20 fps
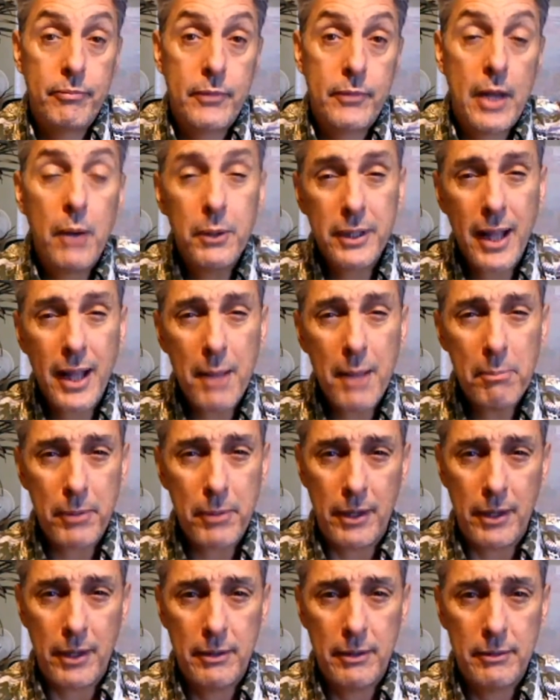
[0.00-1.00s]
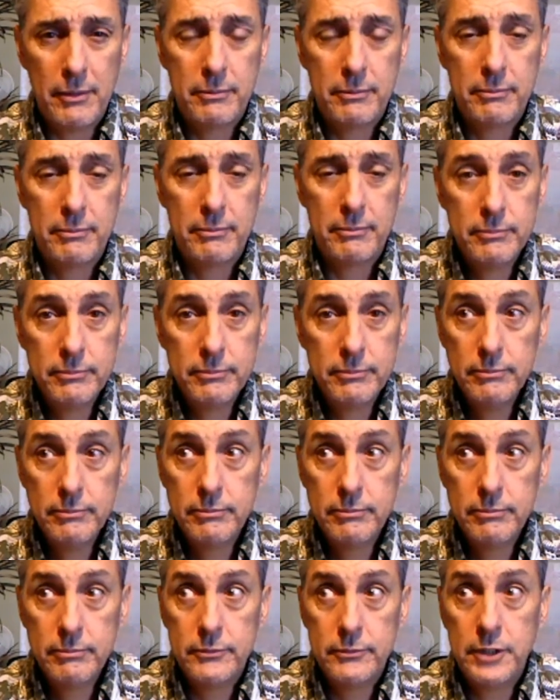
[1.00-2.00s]
How would that be?
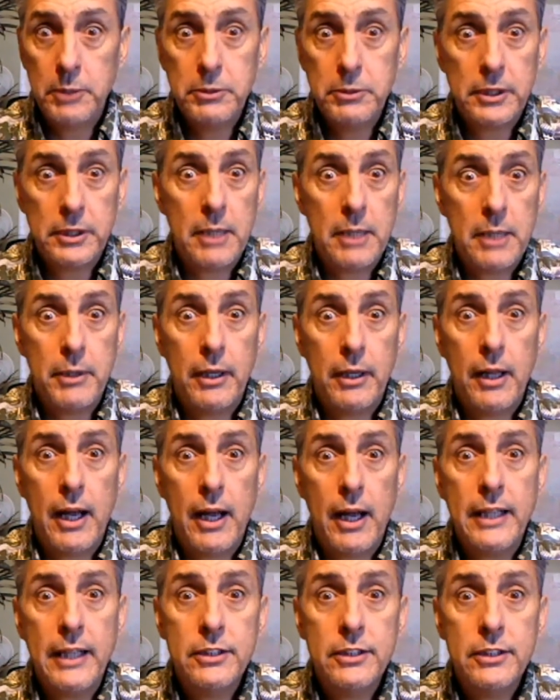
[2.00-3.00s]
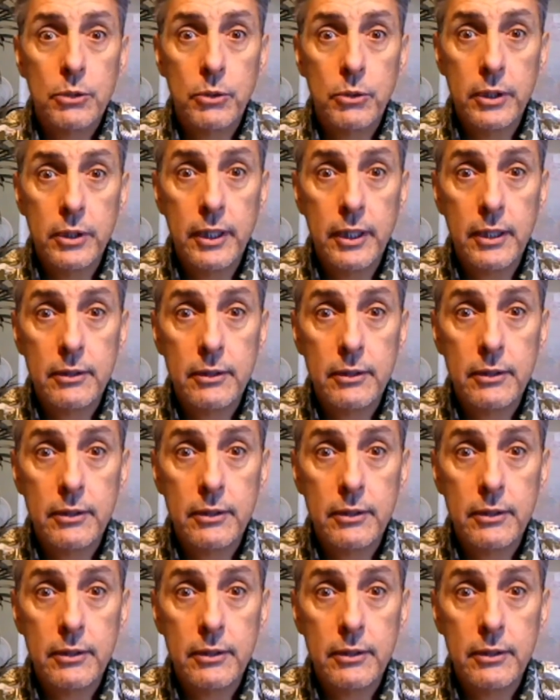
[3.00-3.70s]
Seems like that'd be a lot easier, wouldn't it?